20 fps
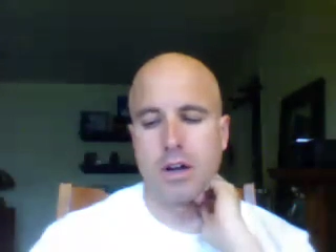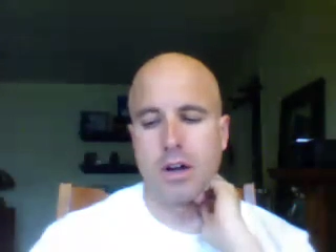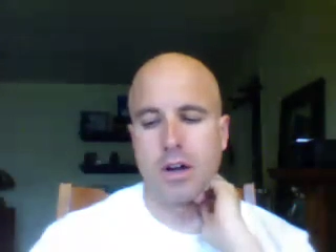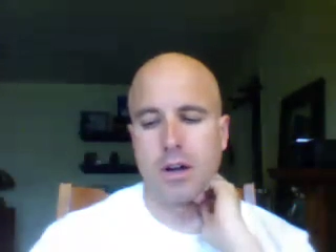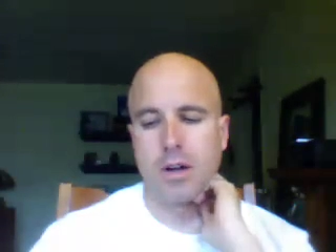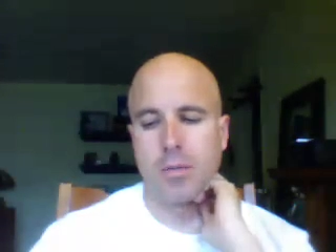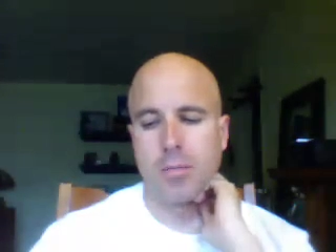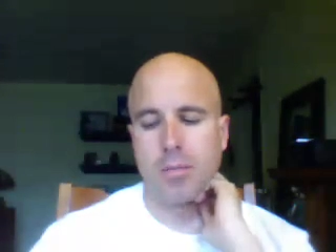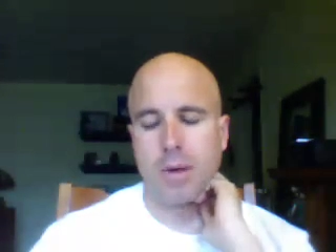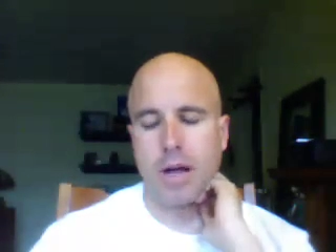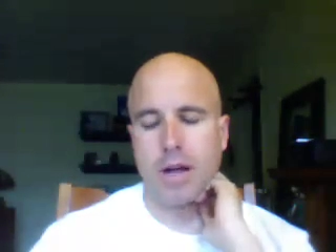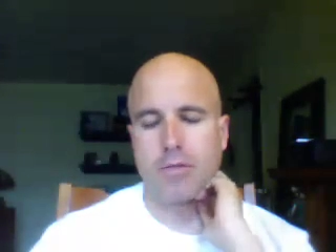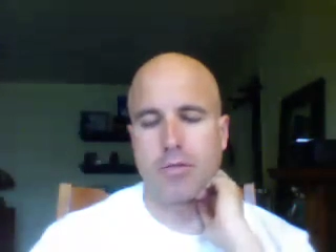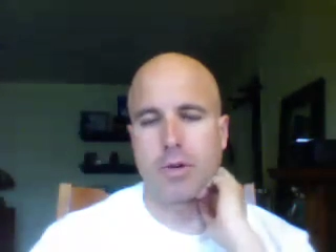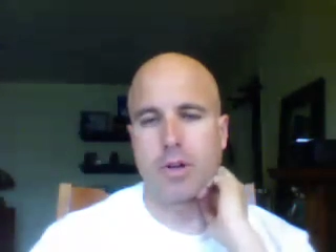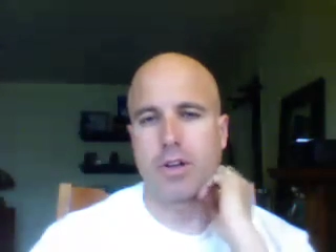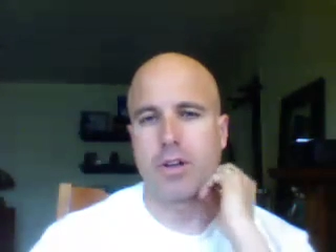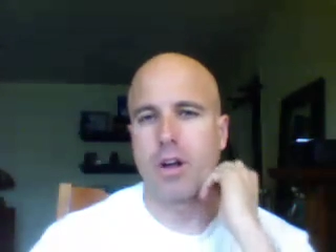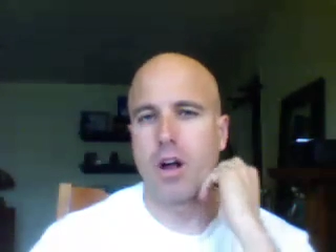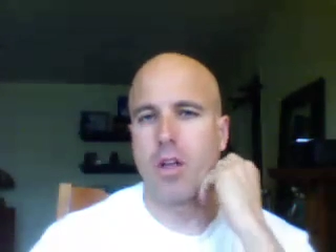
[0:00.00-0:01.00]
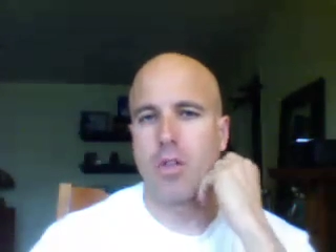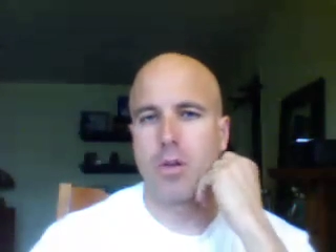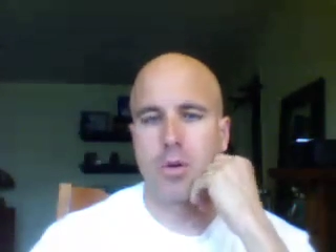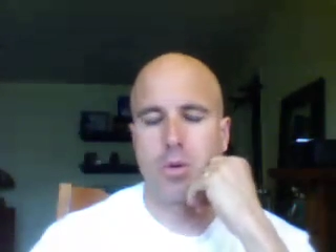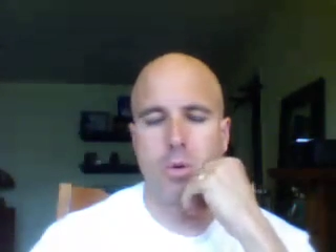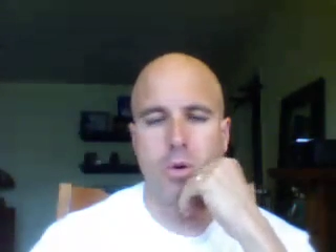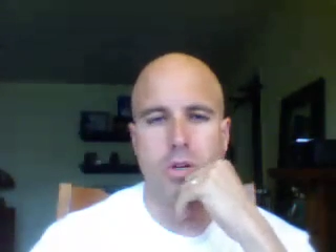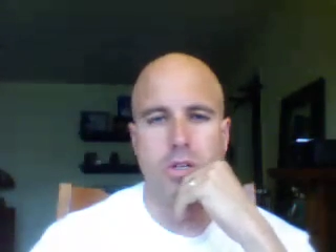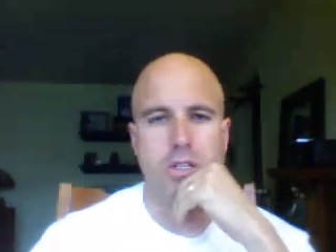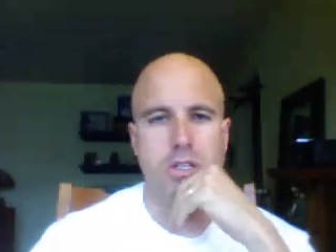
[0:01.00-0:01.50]
I've ridden all the
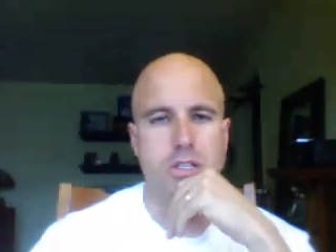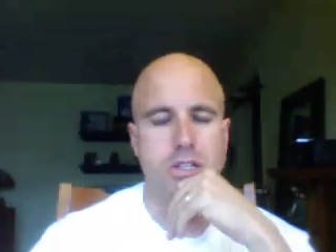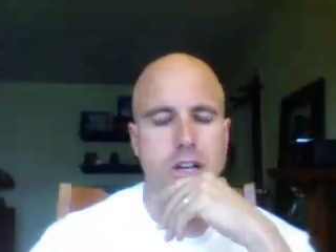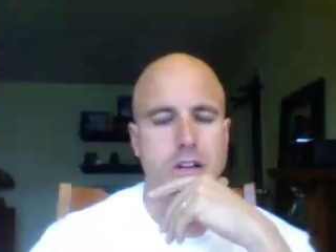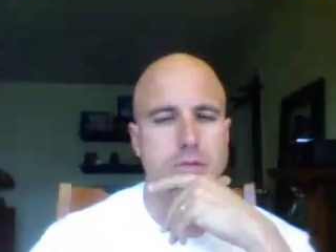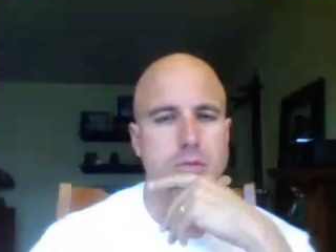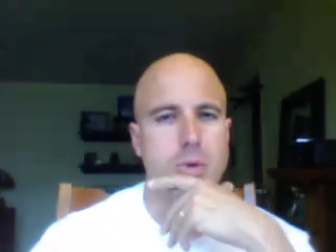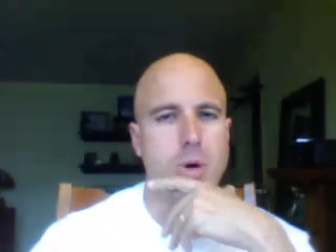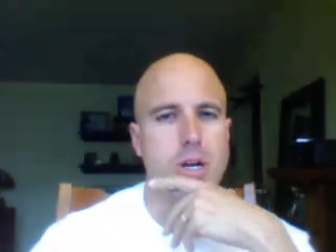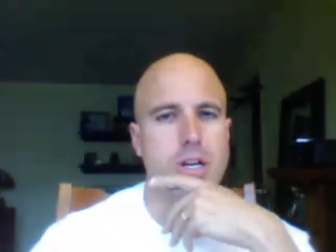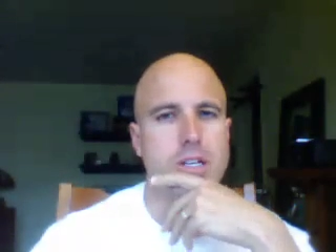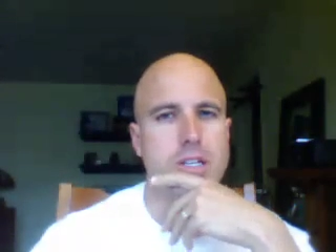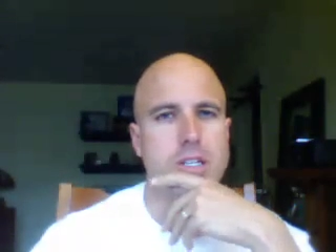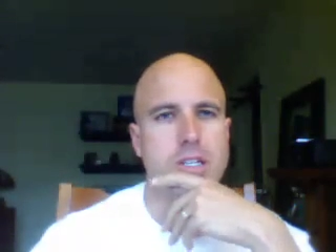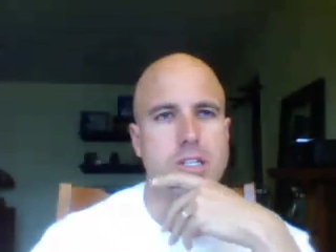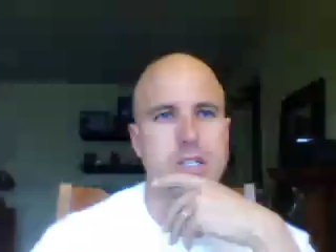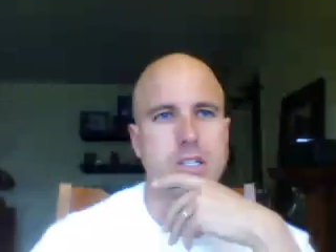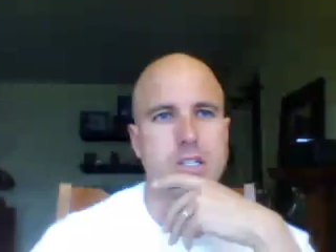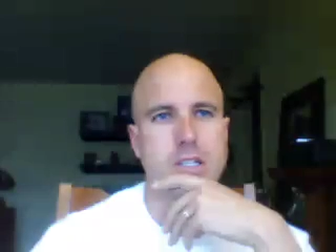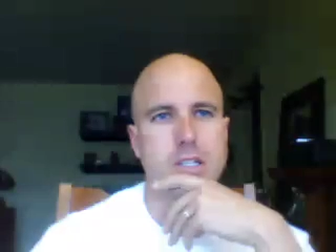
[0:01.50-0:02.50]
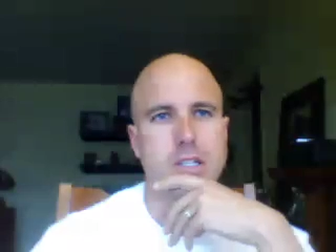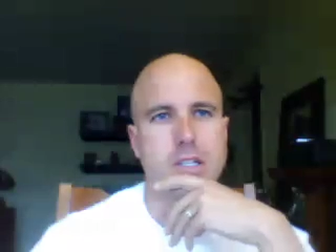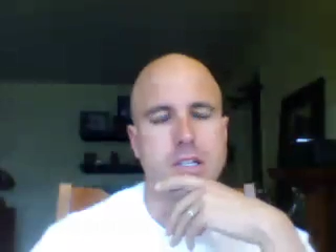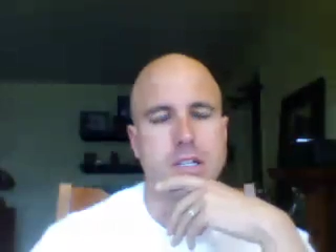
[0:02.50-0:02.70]
courses. I've ridden